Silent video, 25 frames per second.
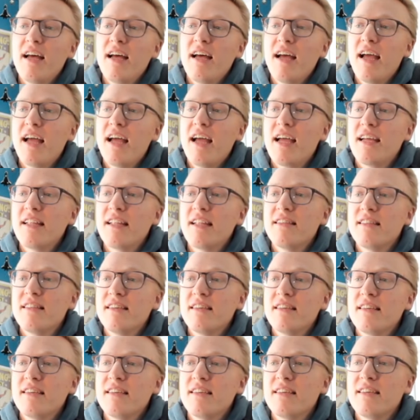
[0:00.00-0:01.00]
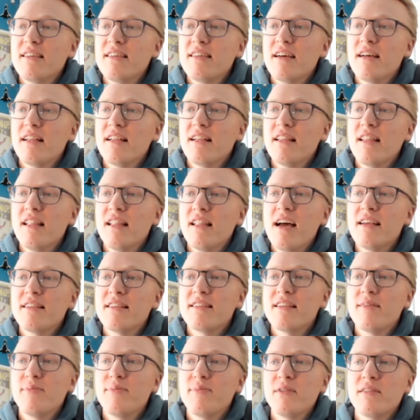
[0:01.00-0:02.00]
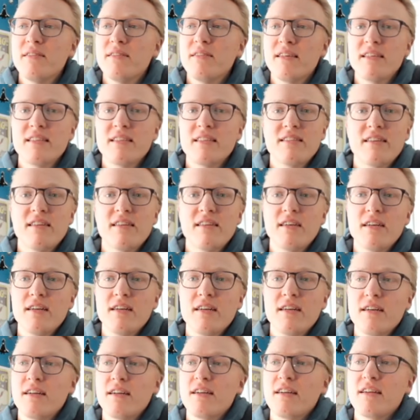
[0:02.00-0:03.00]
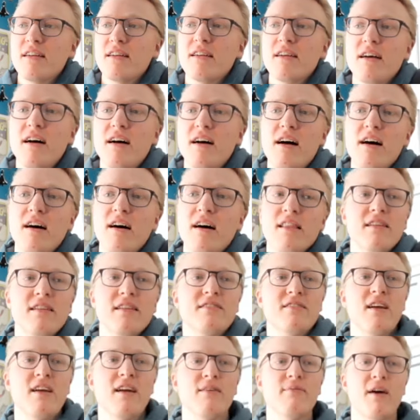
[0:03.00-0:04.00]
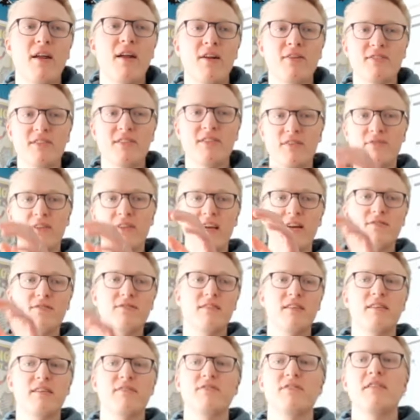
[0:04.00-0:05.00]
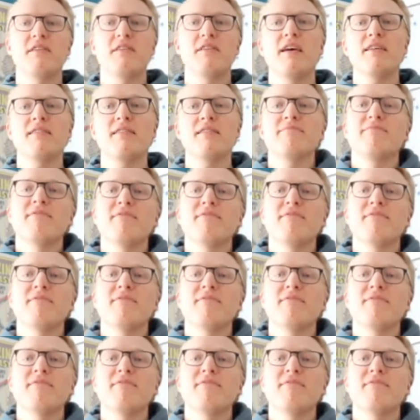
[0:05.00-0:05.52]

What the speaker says: And the last couple of things here. Let's talk about our self-care thing of the day.